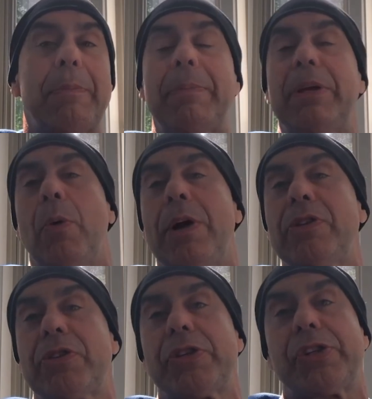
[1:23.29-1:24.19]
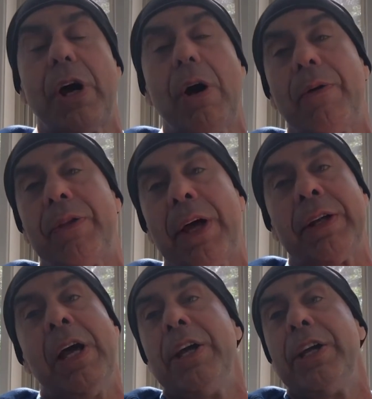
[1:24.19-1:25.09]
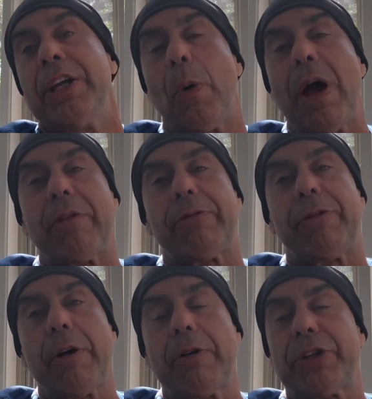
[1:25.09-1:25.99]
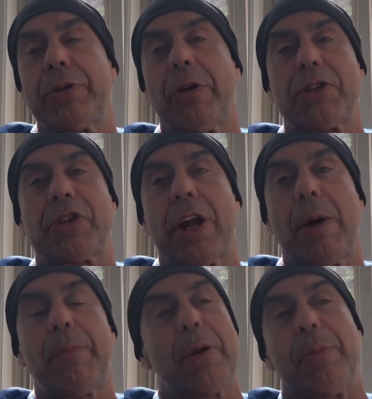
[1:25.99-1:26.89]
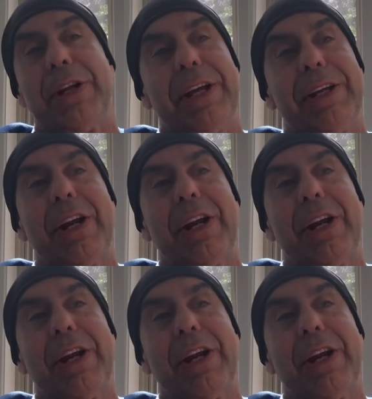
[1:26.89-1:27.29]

Maybe he wins the show, and then you know we have a photo shoot all set up with him, and he,